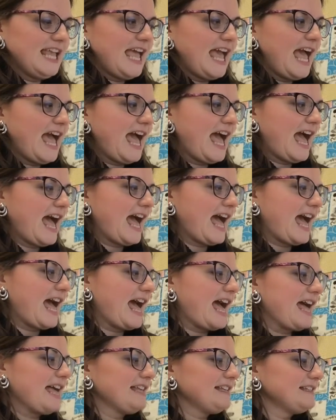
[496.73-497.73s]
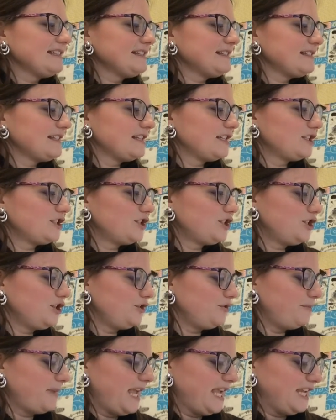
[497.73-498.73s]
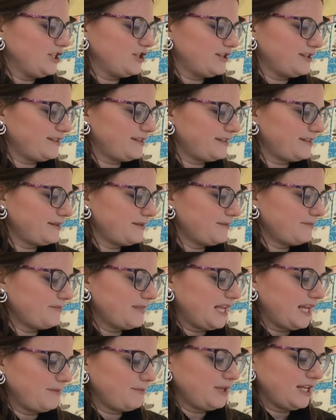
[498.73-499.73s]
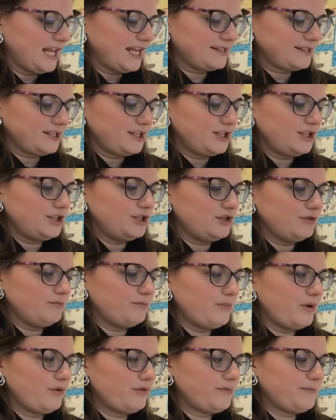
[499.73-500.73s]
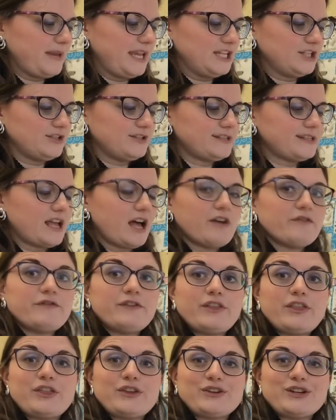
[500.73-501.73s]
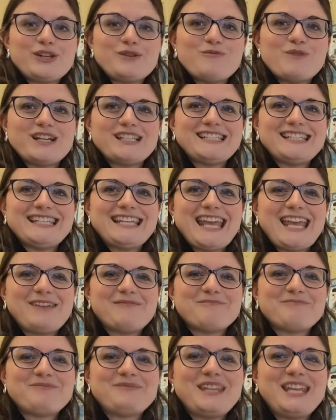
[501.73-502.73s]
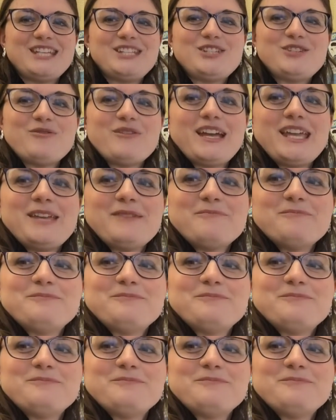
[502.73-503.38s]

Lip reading: has 2 pages that I'm going to ask you to do, both pages of 31 today. Enjoy.